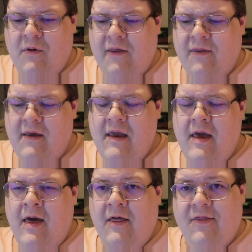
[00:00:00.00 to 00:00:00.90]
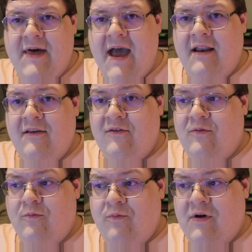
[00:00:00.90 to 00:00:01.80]
with, that
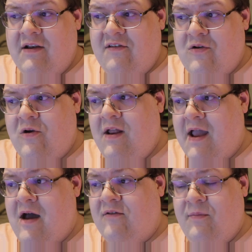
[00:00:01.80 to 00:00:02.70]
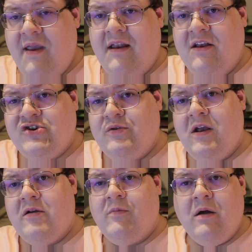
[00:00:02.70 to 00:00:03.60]
is what is turning out to be an issue
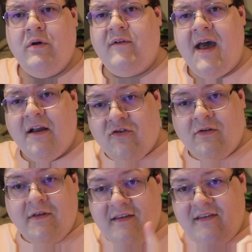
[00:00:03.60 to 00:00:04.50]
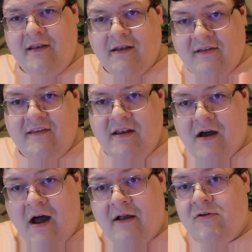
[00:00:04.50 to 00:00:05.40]
here and why we've actually seen
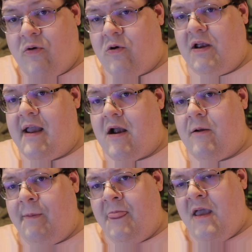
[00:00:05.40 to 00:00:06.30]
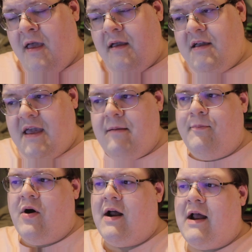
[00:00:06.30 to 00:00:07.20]
Xyz Encore here
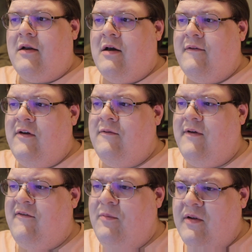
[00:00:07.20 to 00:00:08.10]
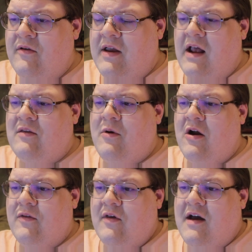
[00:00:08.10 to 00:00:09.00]
get bought out. Now, if you've if you've been looking at the
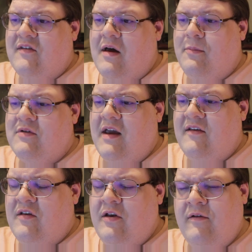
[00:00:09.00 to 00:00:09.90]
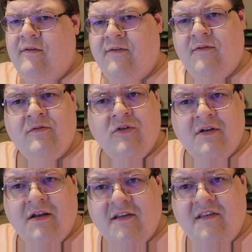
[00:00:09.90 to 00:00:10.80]
market the last couple days and you've
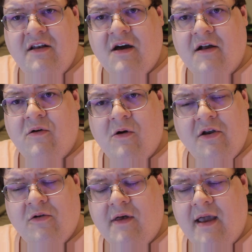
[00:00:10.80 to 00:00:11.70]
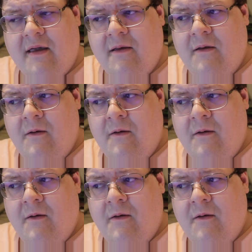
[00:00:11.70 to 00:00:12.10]
looked at Xyz Encore and you're like,